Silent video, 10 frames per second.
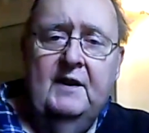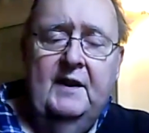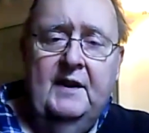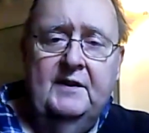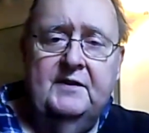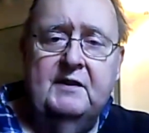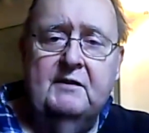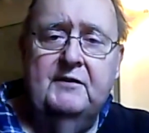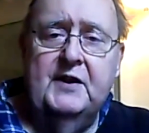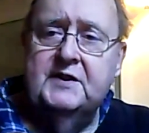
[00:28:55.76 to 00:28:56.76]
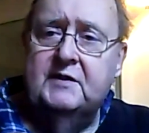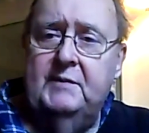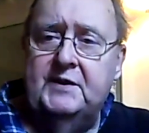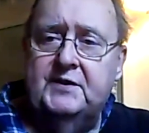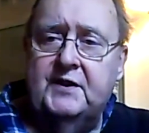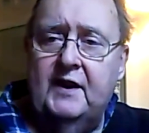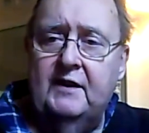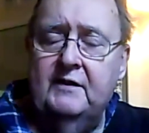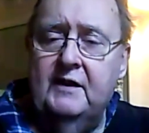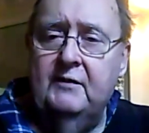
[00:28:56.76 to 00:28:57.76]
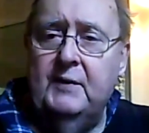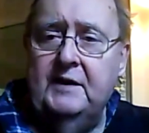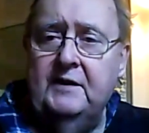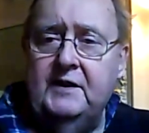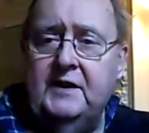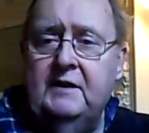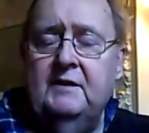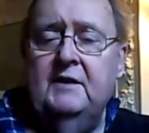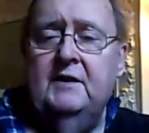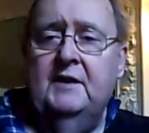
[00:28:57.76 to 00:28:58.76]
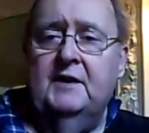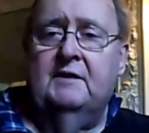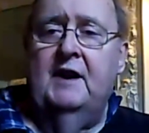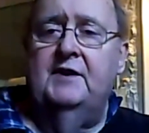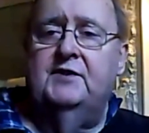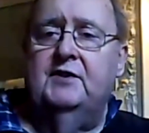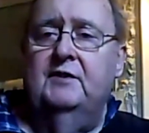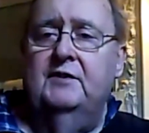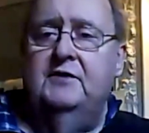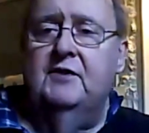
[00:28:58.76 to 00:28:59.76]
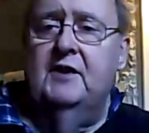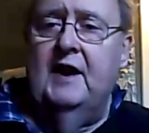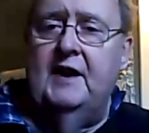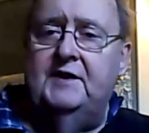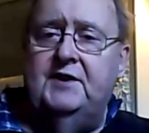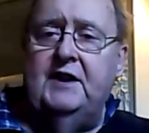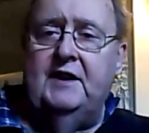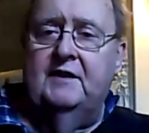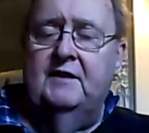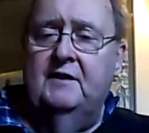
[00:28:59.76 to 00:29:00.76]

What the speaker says: and irreversibly so. And then when the grandchildren are 18,